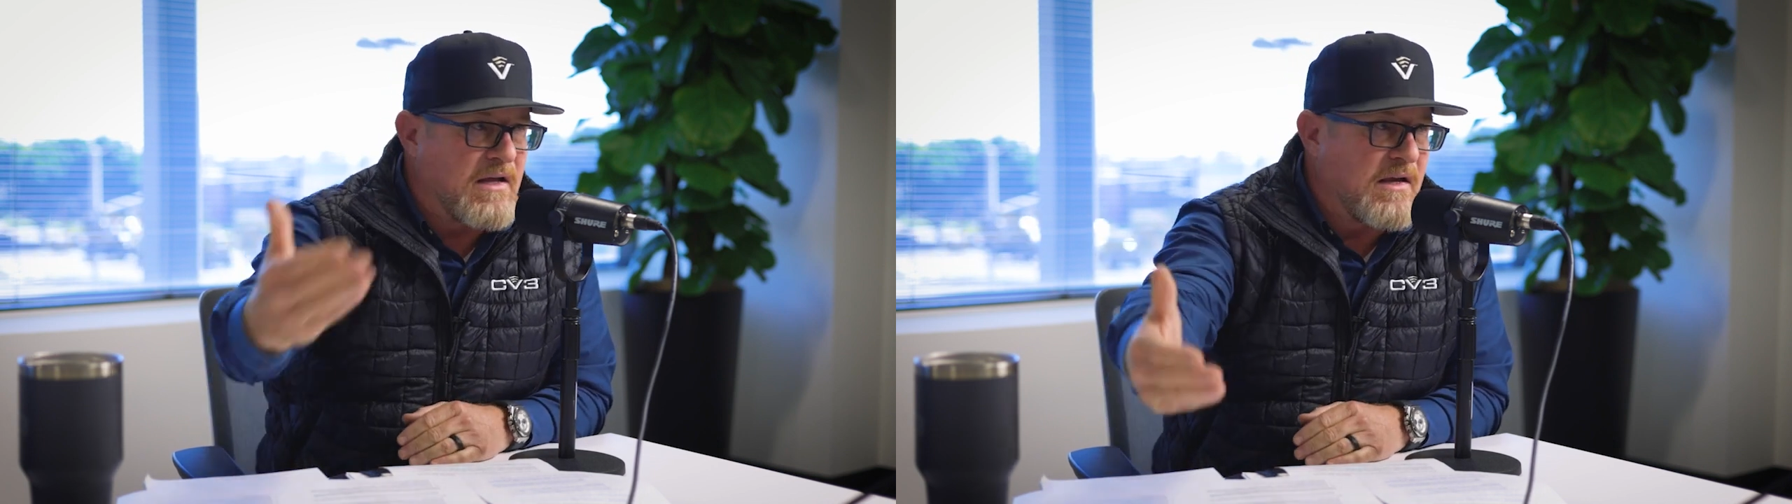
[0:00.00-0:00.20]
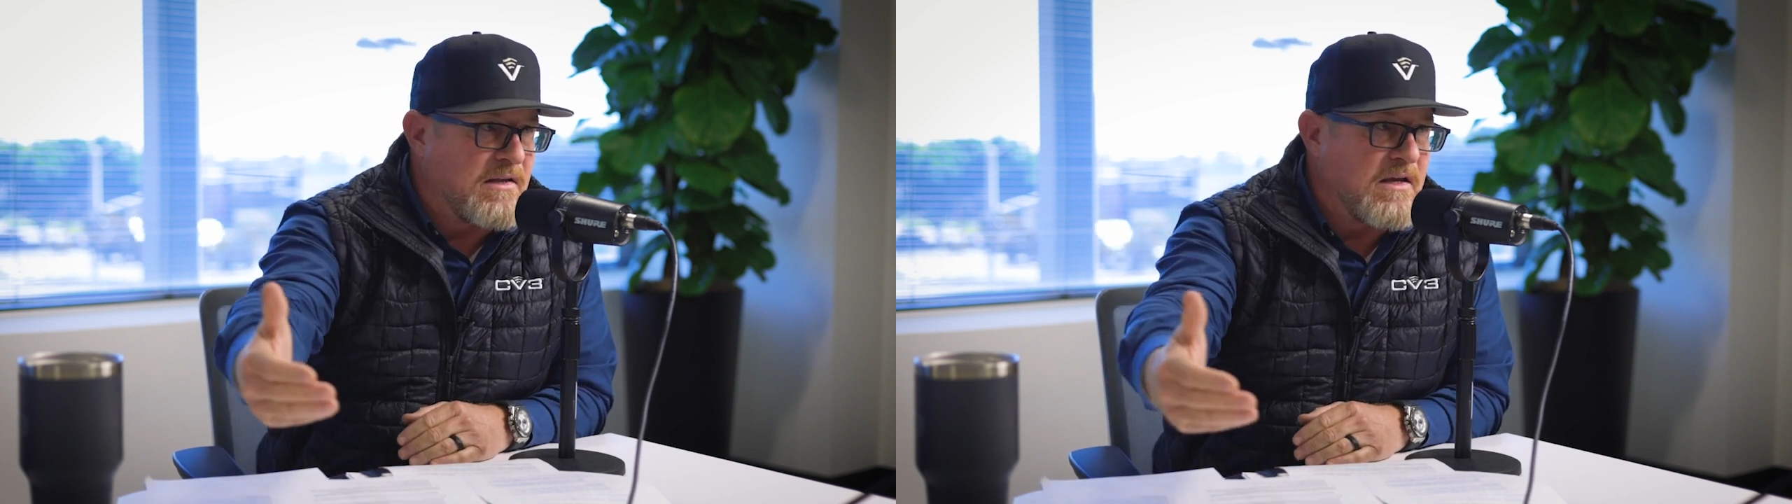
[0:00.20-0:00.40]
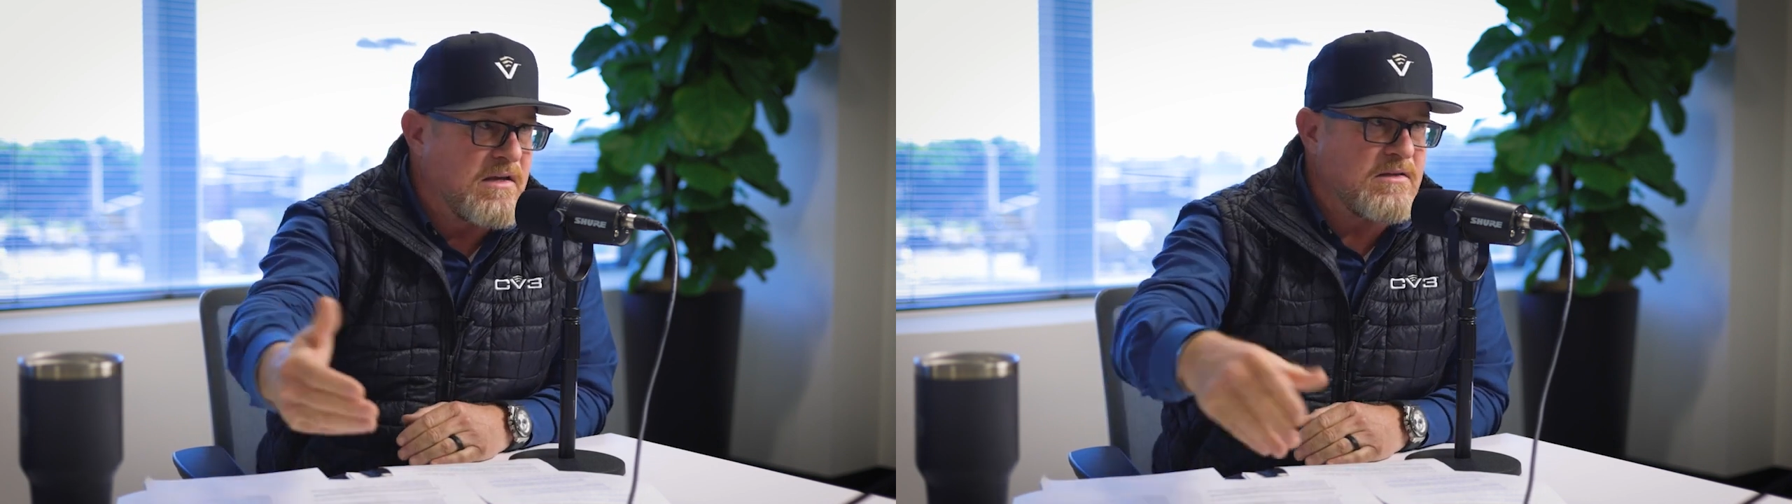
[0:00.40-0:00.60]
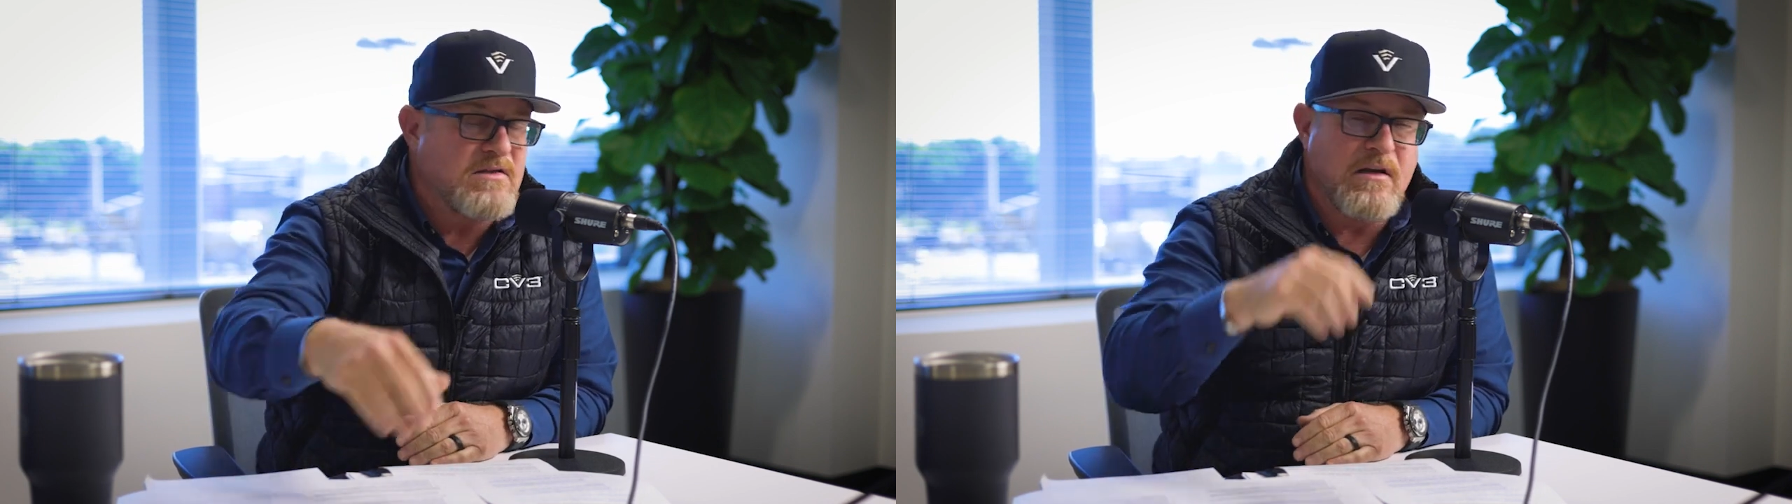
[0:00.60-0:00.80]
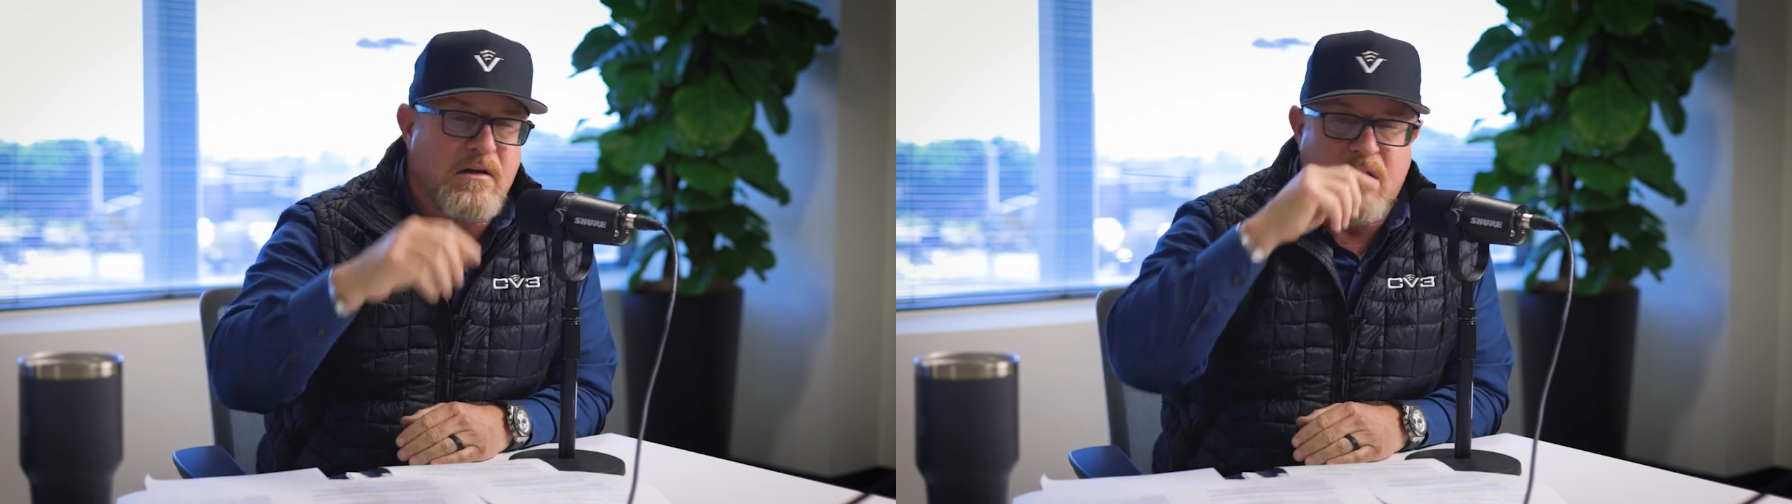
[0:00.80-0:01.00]

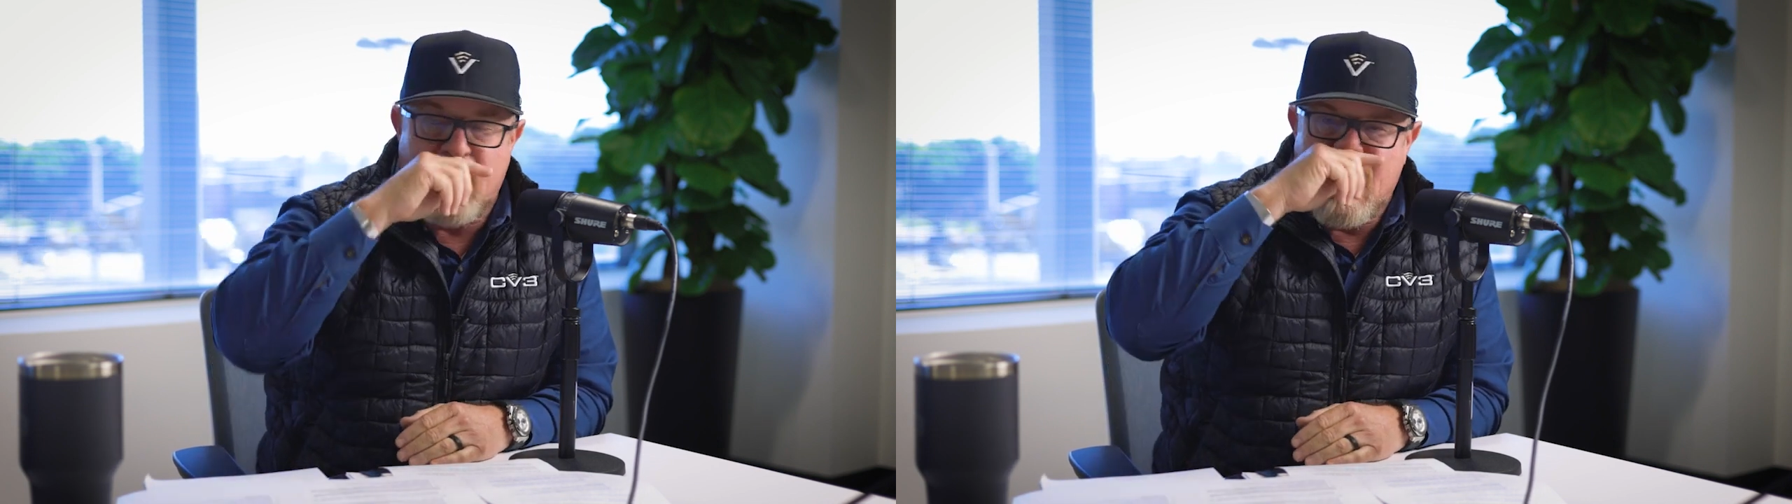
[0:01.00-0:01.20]
ideas and